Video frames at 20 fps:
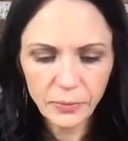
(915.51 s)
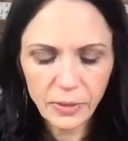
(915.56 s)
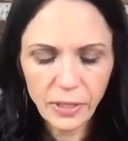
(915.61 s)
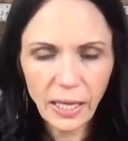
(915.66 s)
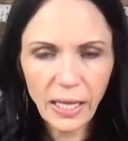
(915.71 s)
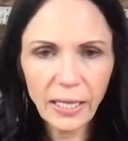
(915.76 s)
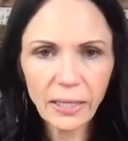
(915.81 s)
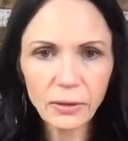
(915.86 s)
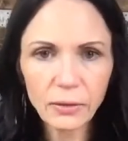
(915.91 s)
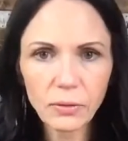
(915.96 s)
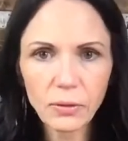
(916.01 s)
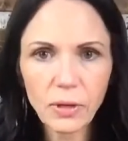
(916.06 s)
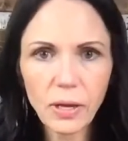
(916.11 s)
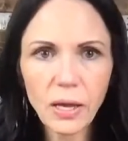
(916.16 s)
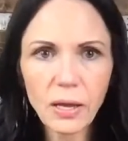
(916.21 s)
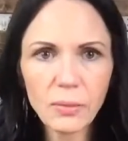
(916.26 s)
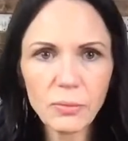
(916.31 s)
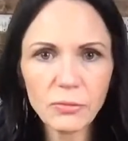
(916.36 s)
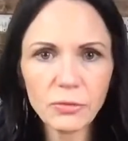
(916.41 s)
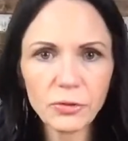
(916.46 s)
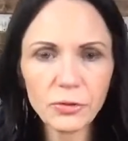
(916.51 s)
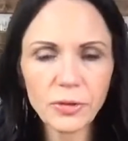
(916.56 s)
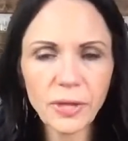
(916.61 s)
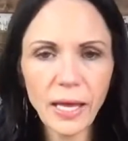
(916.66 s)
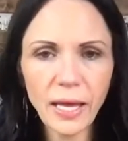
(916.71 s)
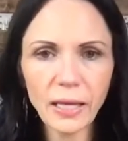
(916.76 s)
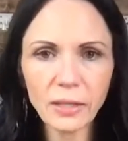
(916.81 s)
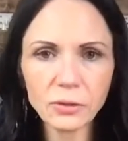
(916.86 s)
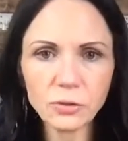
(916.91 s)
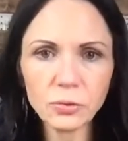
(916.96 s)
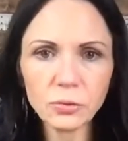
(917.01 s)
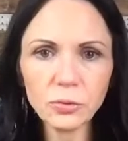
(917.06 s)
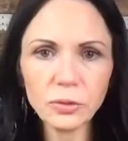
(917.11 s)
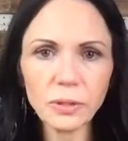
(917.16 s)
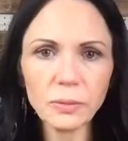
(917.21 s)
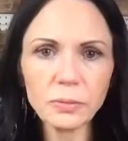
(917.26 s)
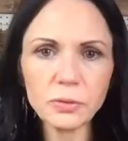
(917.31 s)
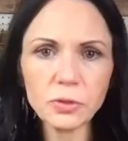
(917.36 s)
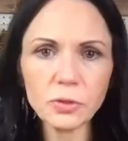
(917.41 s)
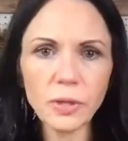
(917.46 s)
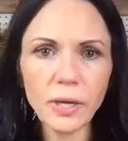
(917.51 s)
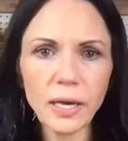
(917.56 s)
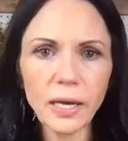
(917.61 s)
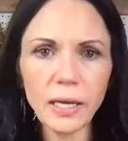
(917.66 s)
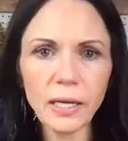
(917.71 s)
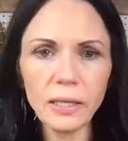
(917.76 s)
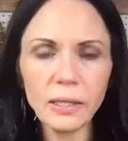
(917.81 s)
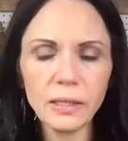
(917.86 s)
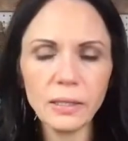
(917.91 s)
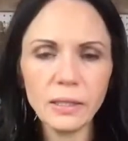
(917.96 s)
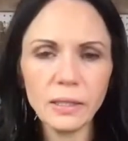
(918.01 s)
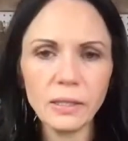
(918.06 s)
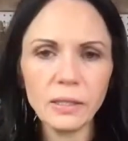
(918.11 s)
Like um, for that tulip tray,